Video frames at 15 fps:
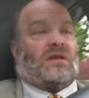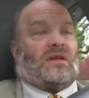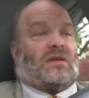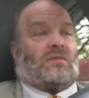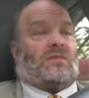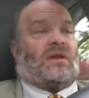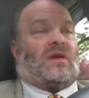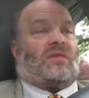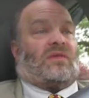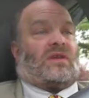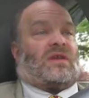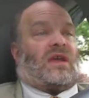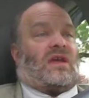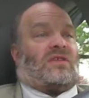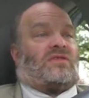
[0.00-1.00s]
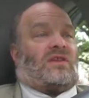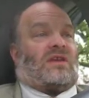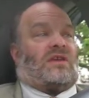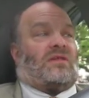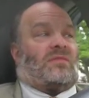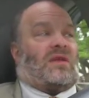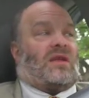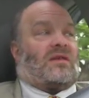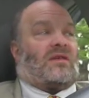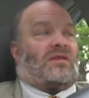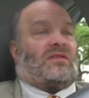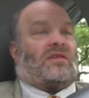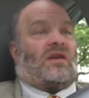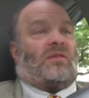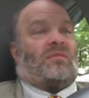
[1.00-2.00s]
And whatever cash I can make
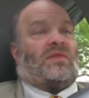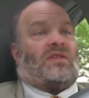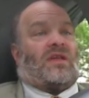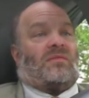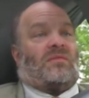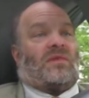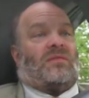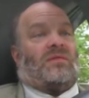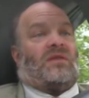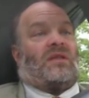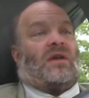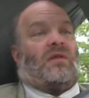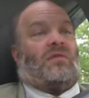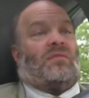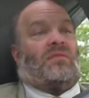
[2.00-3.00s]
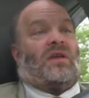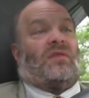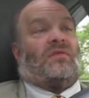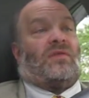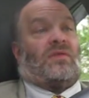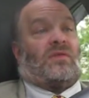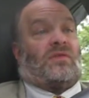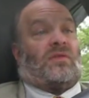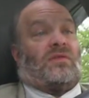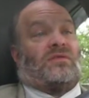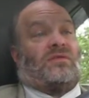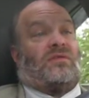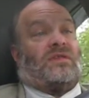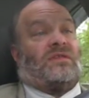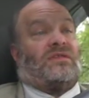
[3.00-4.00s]
on top of that, maybe that will pay for the
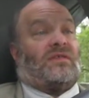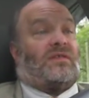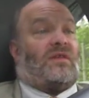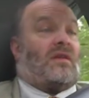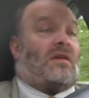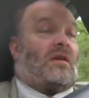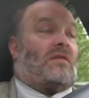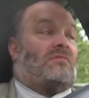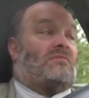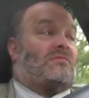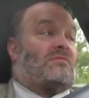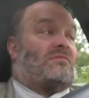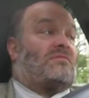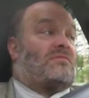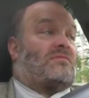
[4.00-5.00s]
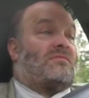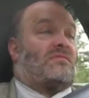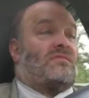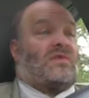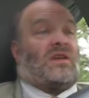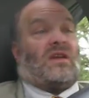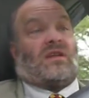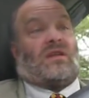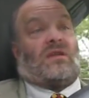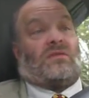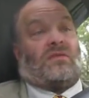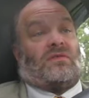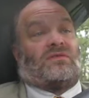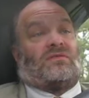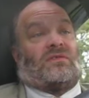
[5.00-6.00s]
groceries. We got to get
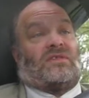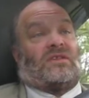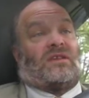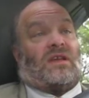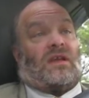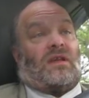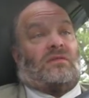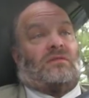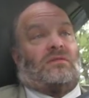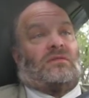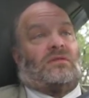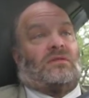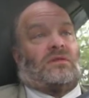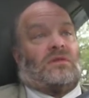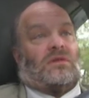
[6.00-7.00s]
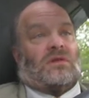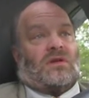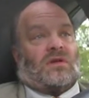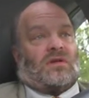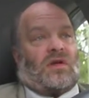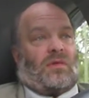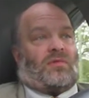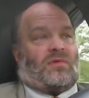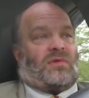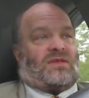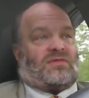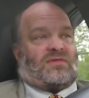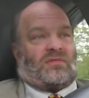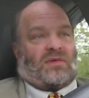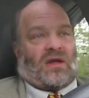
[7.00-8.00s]
groceries again a couple
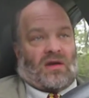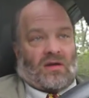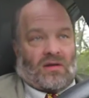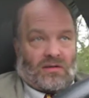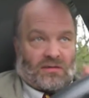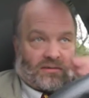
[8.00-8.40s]
weeks from now.